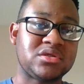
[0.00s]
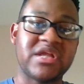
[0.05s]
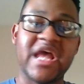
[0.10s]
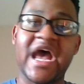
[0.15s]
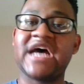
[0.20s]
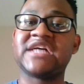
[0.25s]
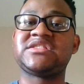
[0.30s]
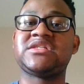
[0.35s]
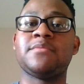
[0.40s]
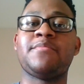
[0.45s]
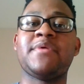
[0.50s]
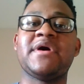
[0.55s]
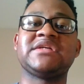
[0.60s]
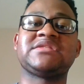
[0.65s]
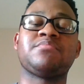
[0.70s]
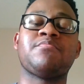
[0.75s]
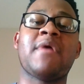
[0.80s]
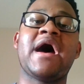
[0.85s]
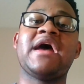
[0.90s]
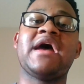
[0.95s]
dash to
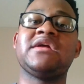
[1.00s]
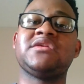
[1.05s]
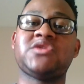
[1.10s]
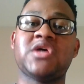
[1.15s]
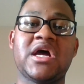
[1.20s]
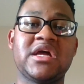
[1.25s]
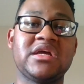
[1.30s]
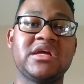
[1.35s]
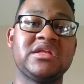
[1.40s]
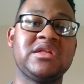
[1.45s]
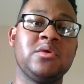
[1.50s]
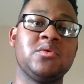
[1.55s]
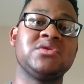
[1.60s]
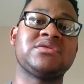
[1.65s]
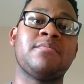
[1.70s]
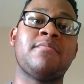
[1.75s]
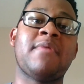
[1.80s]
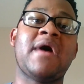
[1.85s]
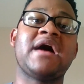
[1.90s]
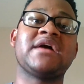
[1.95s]
Best Buy and try to do
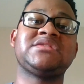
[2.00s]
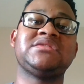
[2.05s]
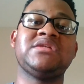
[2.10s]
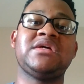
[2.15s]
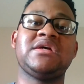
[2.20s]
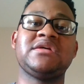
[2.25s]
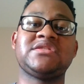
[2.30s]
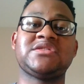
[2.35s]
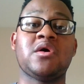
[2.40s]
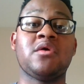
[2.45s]
this unboxing.